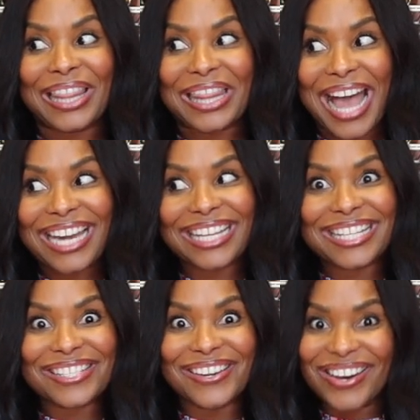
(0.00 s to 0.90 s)
that
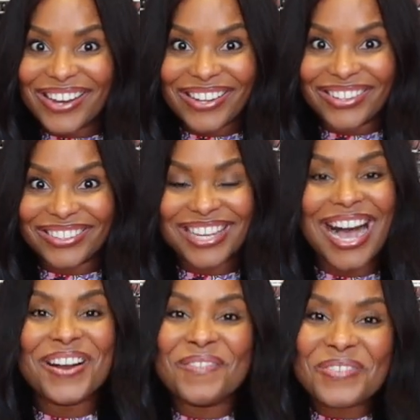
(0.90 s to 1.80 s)
is all.
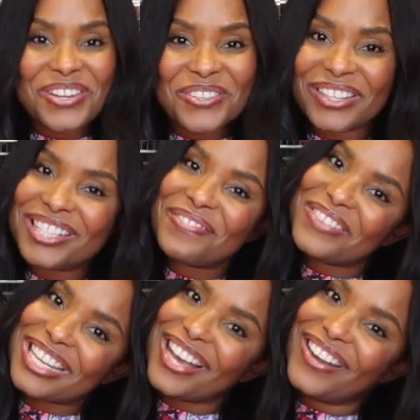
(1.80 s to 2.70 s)
I hope you enjoyed this
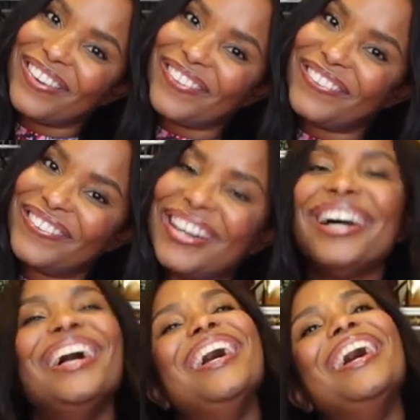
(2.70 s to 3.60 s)
video.
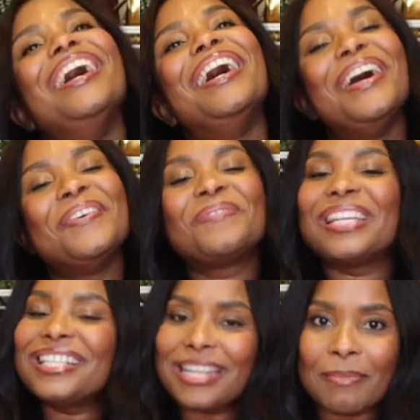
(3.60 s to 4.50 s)

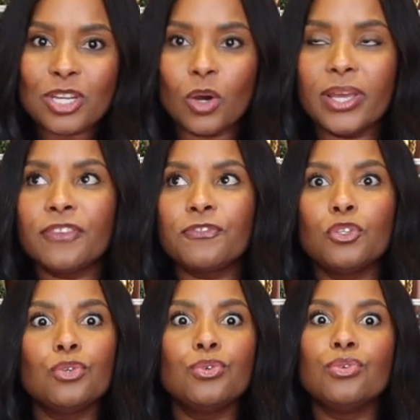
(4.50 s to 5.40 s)
Please let me know if
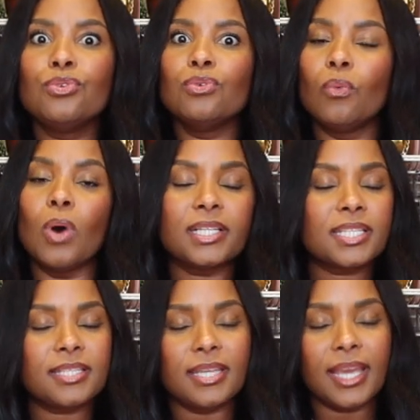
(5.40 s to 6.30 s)
you want
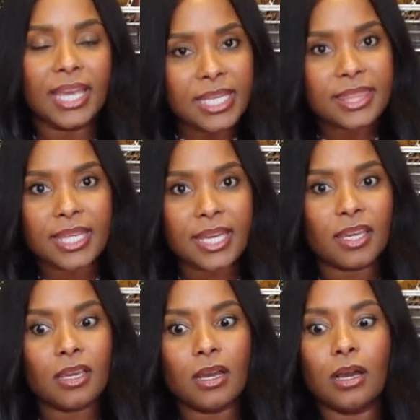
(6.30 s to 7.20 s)
to see
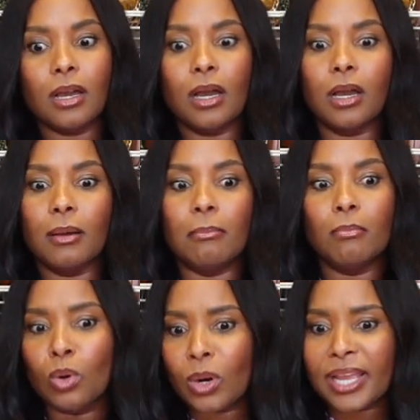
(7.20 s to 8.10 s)
anything
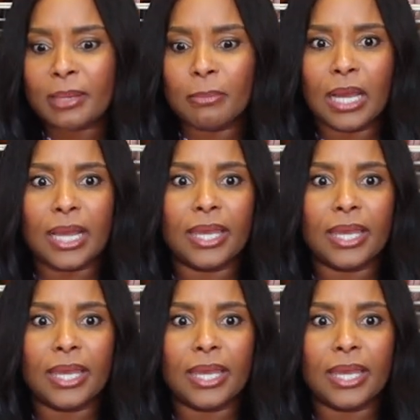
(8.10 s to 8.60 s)
more in